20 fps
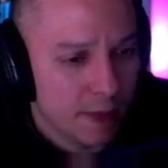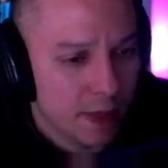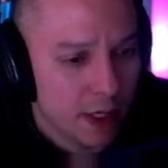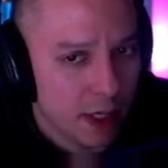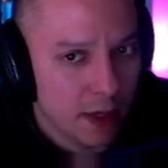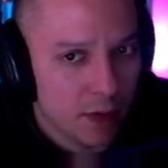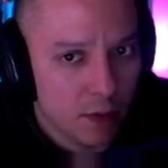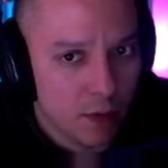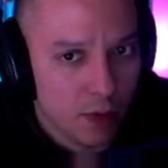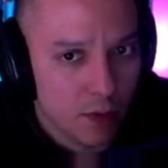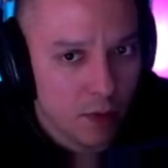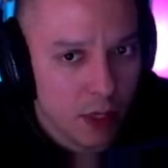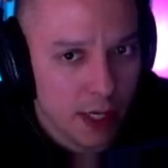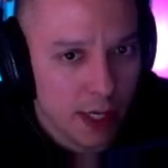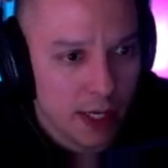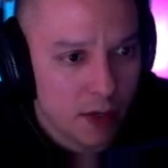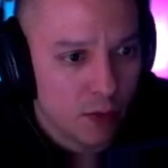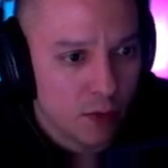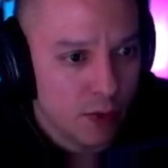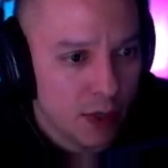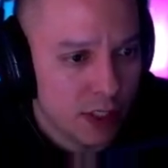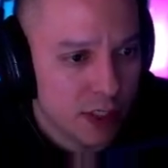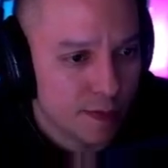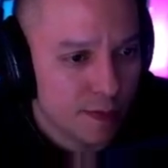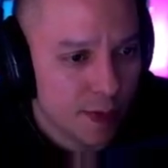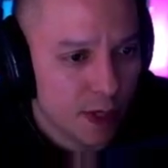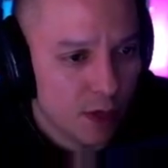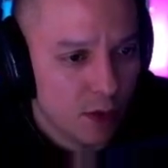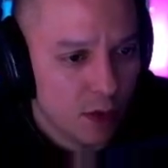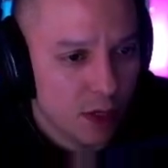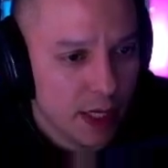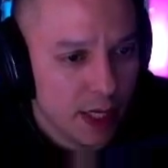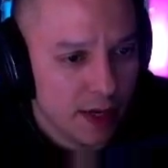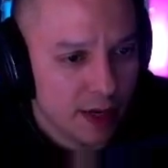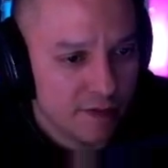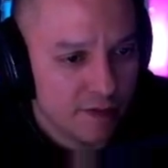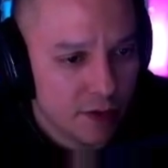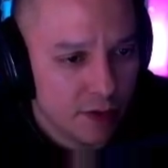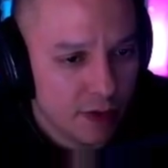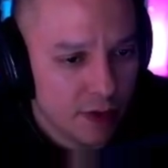Like, we will add queens, but only
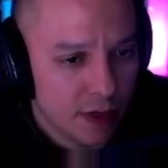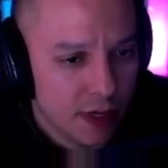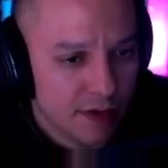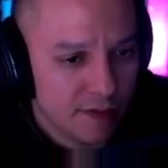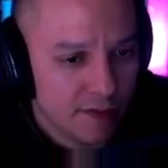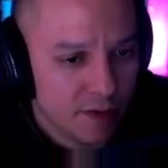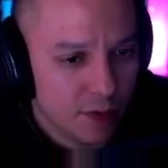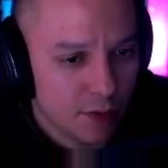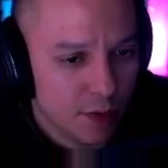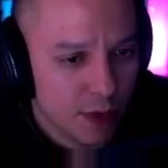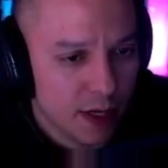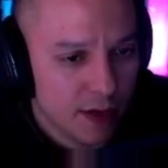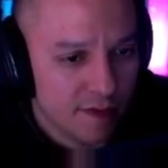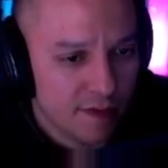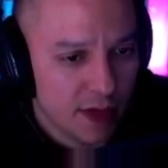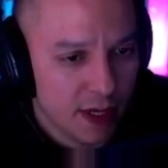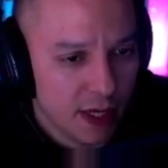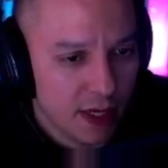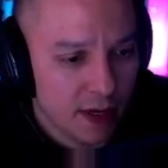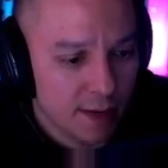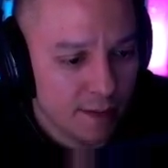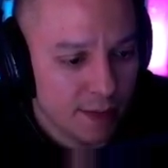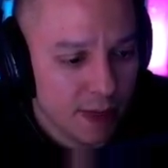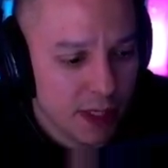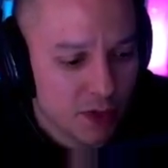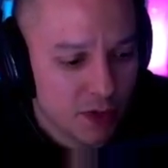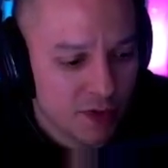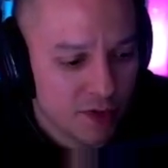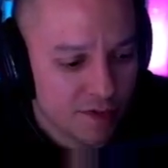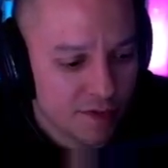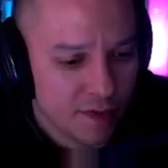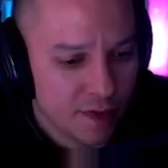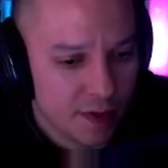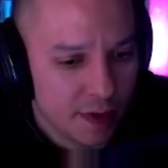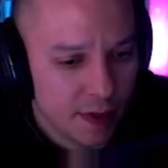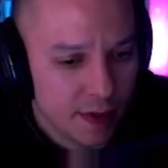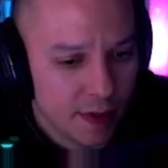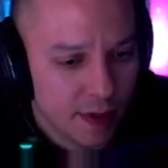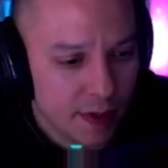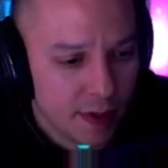after we have like a bunch of
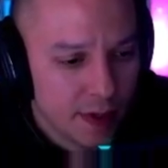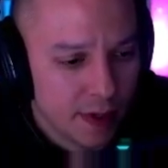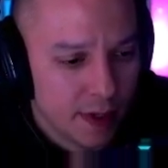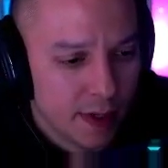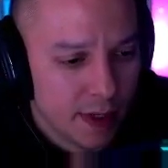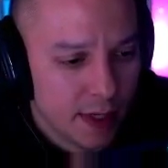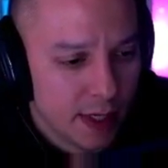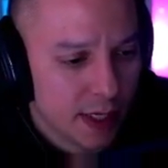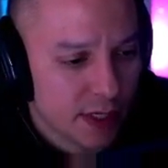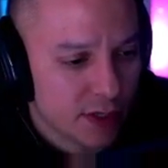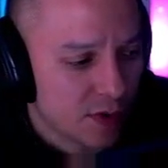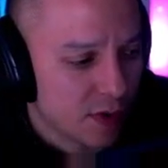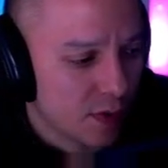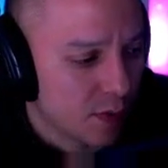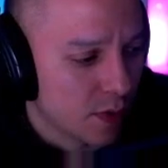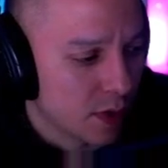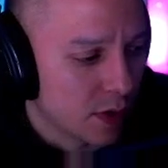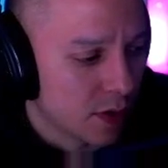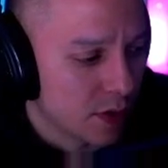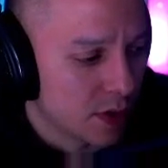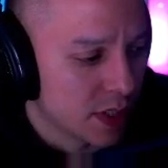extra workers.